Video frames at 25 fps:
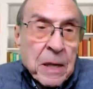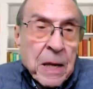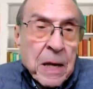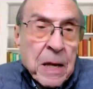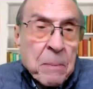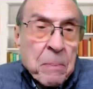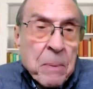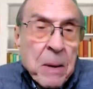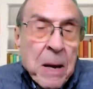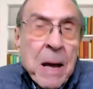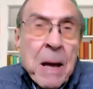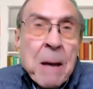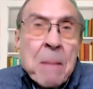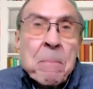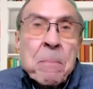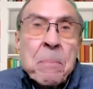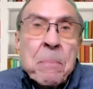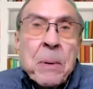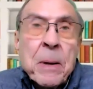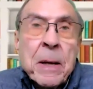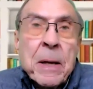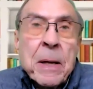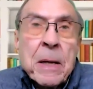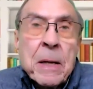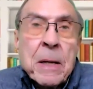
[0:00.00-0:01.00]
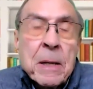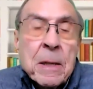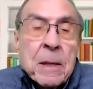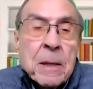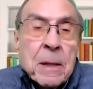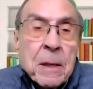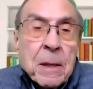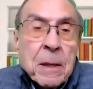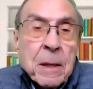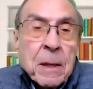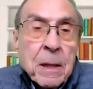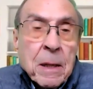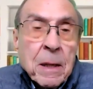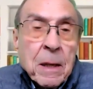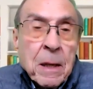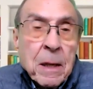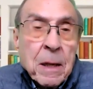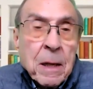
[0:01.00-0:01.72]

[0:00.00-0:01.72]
Labour MP, uh,